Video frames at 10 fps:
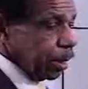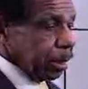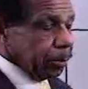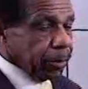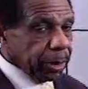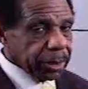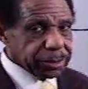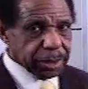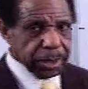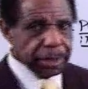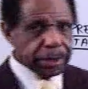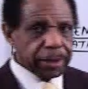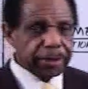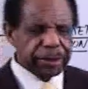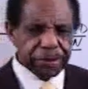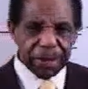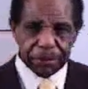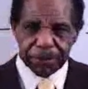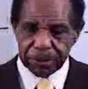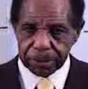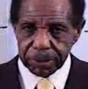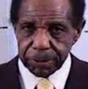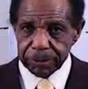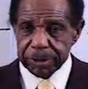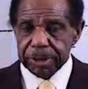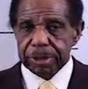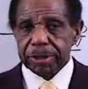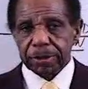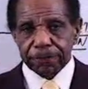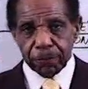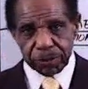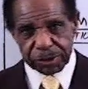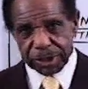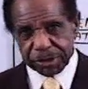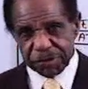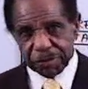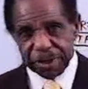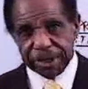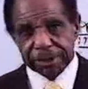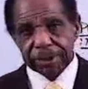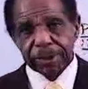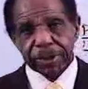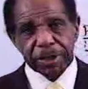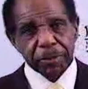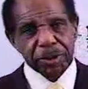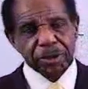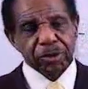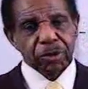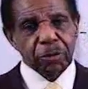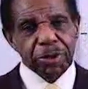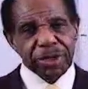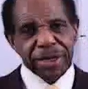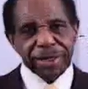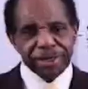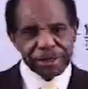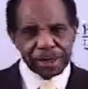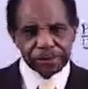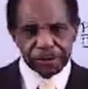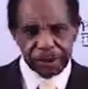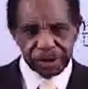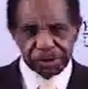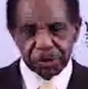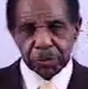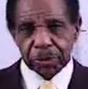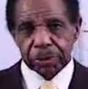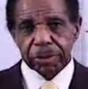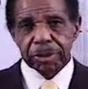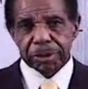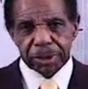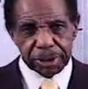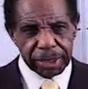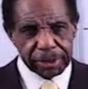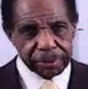Whereas under the Model Penal Code, there are 4 states of mind, and we need to know whether or not intoxication will negate